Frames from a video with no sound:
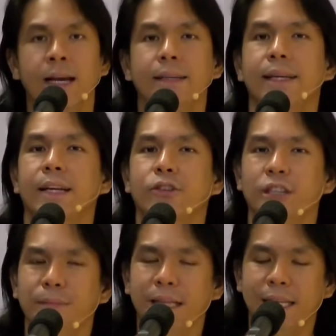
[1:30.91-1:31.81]
They
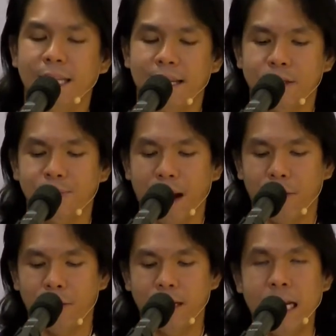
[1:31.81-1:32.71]
attributed his
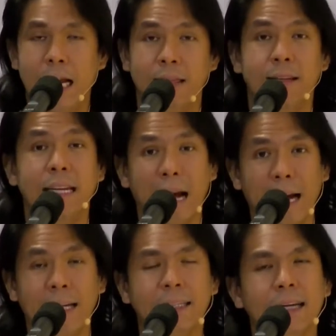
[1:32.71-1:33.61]
power not to
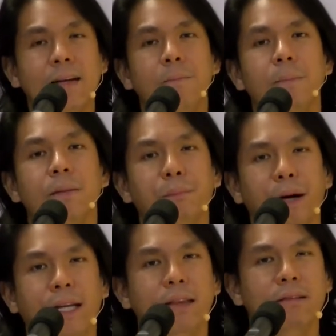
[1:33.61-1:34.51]
God,
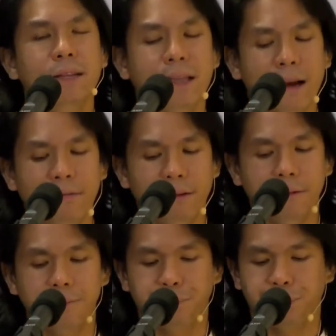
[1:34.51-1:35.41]
but to the devil.